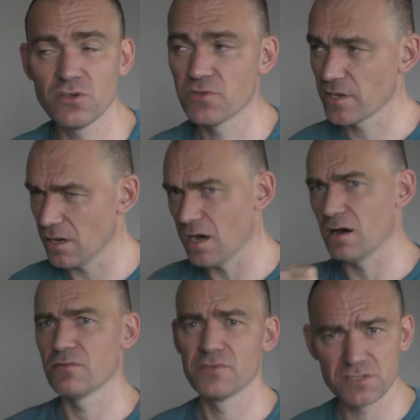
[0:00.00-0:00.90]
you think,
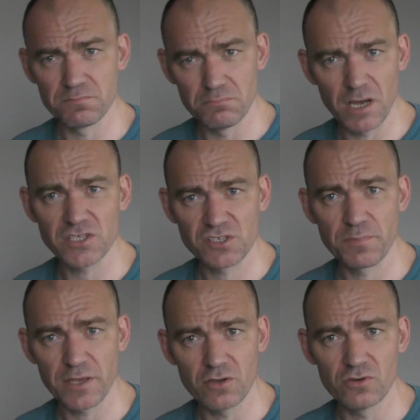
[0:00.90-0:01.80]
this must
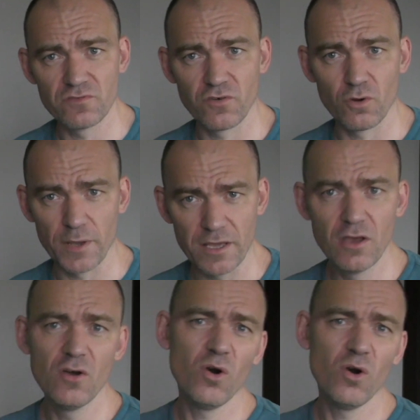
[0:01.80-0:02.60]
be good for me.